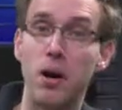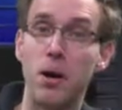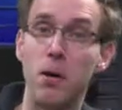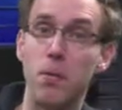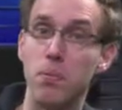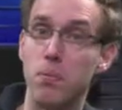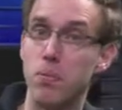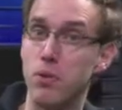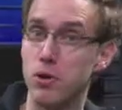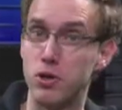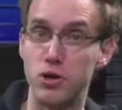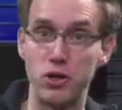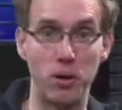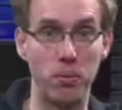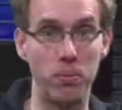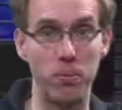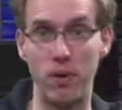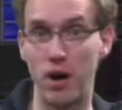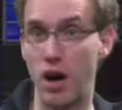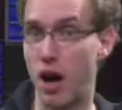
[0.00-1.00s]
plus some
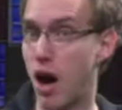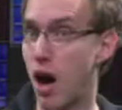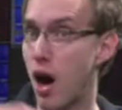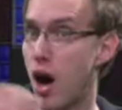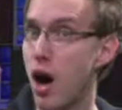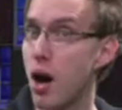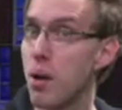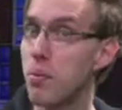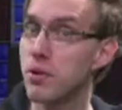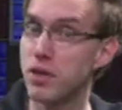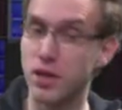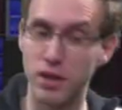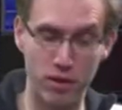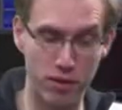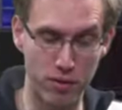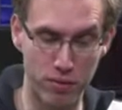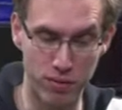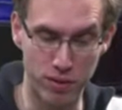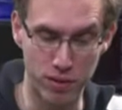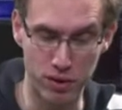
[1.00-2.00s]
arbitrary
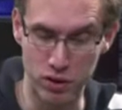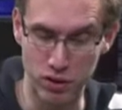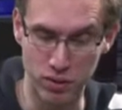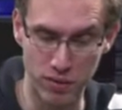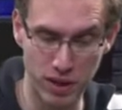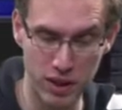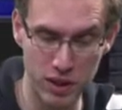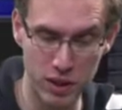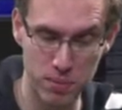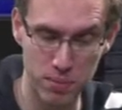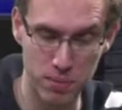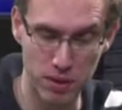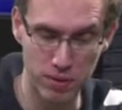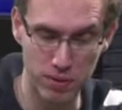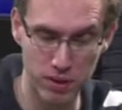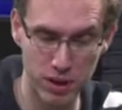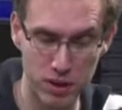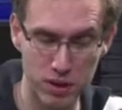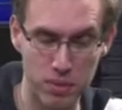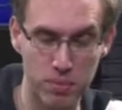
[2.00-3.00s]
function of x, p of
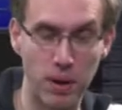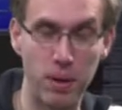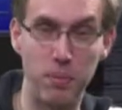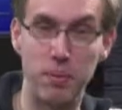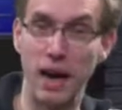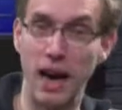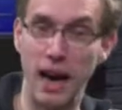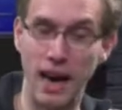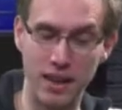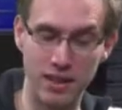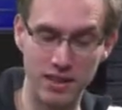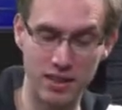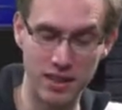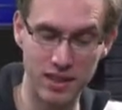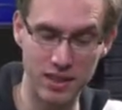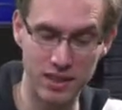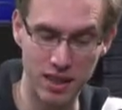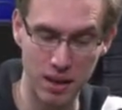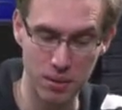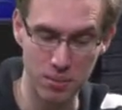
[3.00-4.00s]
x maybe anything
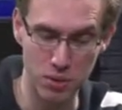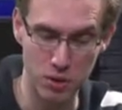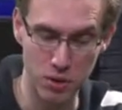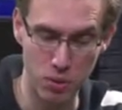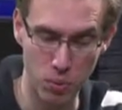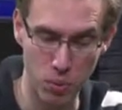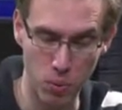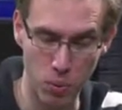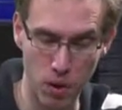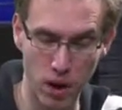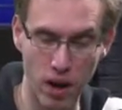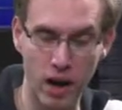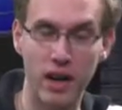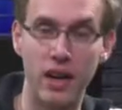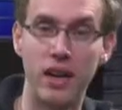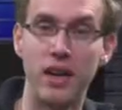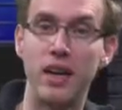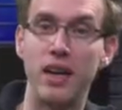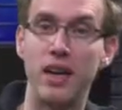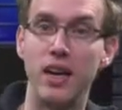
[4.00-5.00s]
times y
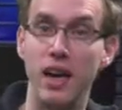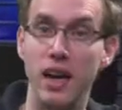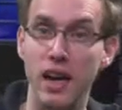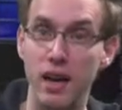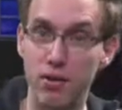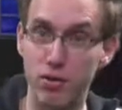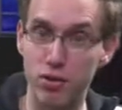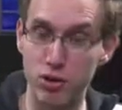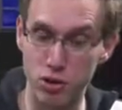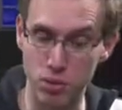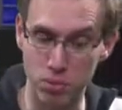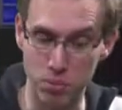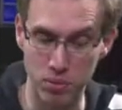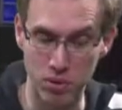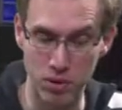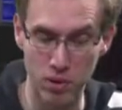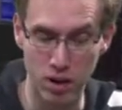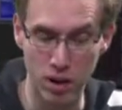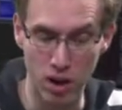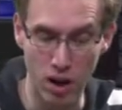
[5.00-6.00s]
equals some
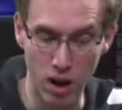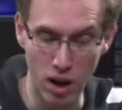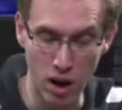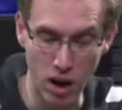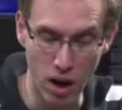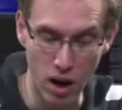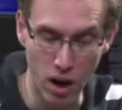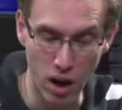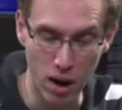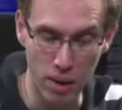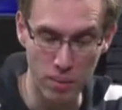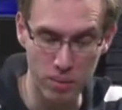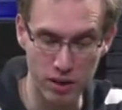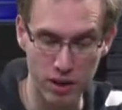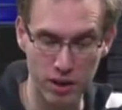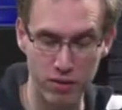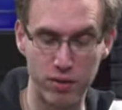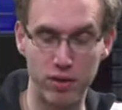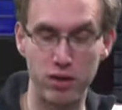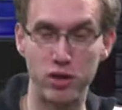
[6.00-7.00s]
arbitrary
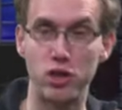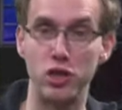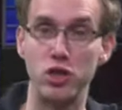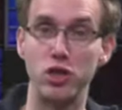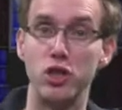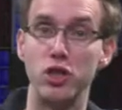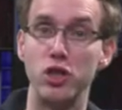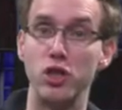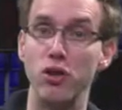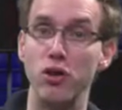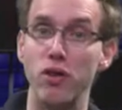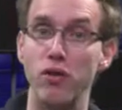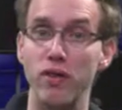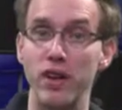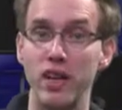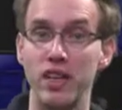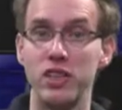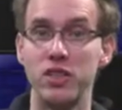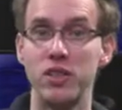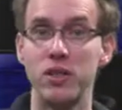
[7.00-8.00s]
function q of
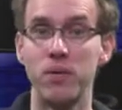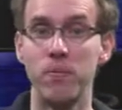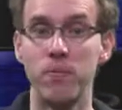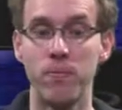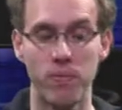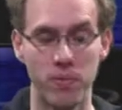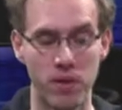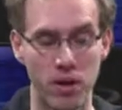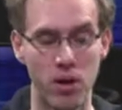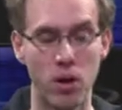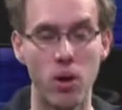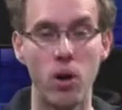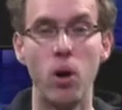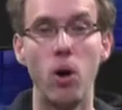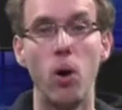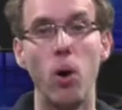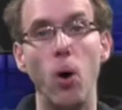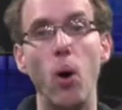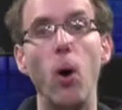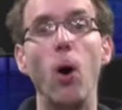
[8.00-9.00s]
x.
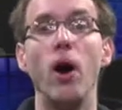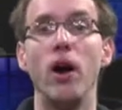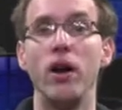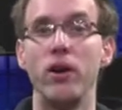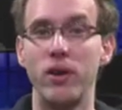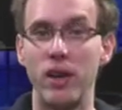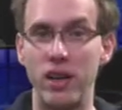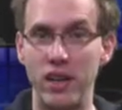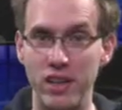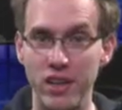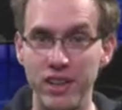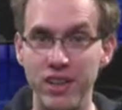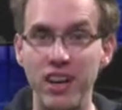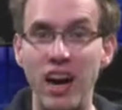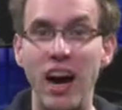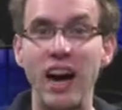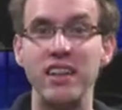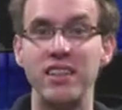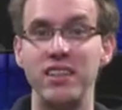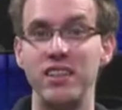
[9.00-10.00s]
Or you can
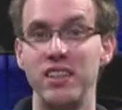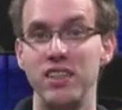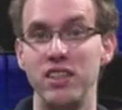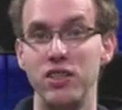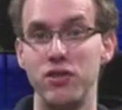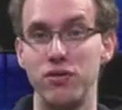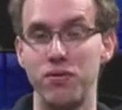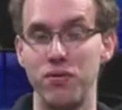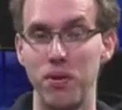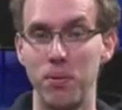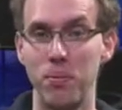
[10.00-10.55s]
rewrite it in this form.